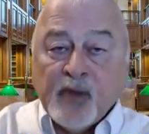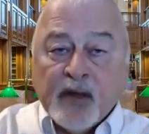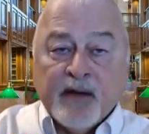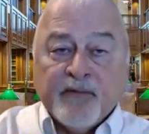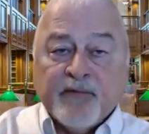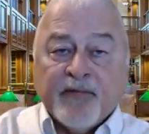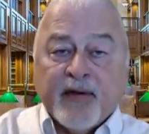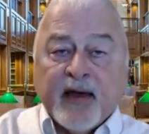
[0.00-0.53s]

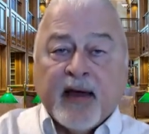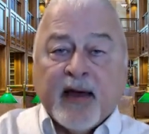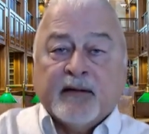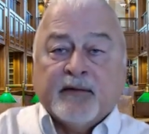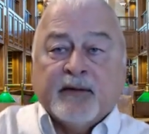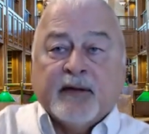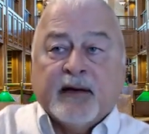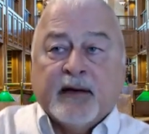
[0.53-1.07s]
In
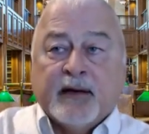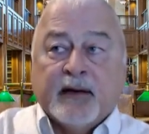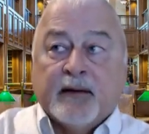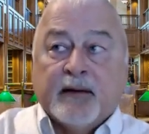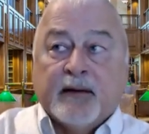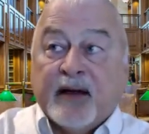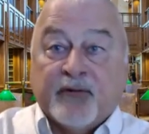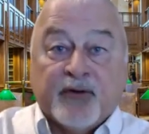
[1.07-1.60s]
fact,
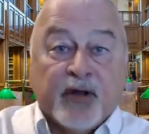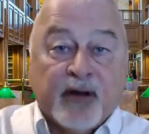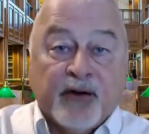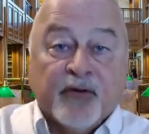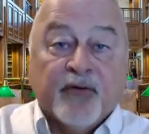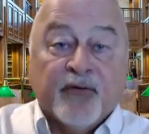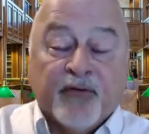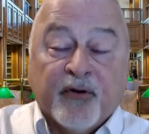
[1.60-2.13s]
about 10
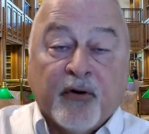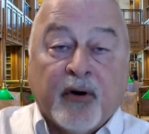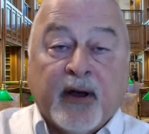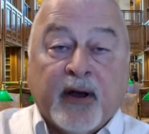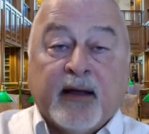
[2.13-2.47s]
years ago,